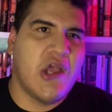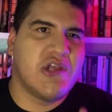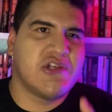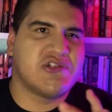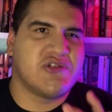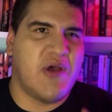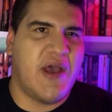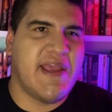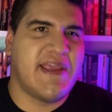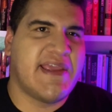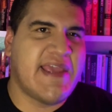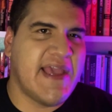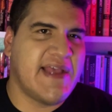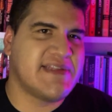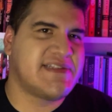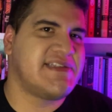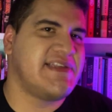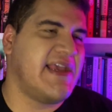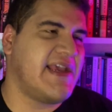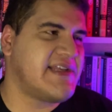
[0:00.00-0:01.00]
So I
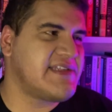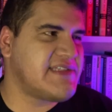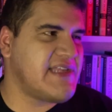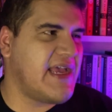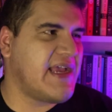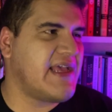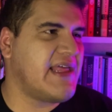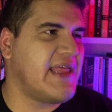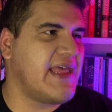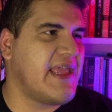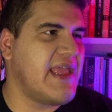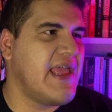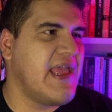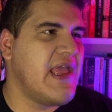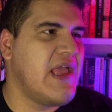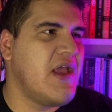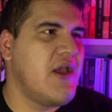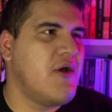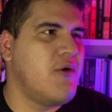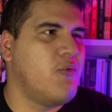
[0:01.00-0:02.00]
can't say exactly
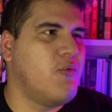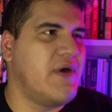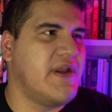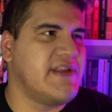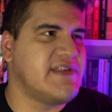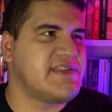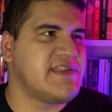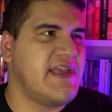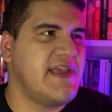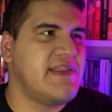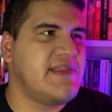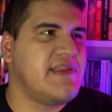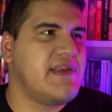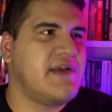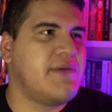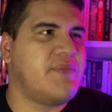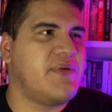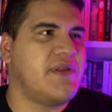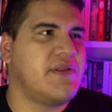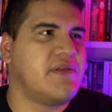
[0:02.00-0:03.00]
what is in
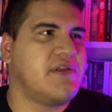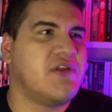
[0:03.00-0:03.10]
there, but,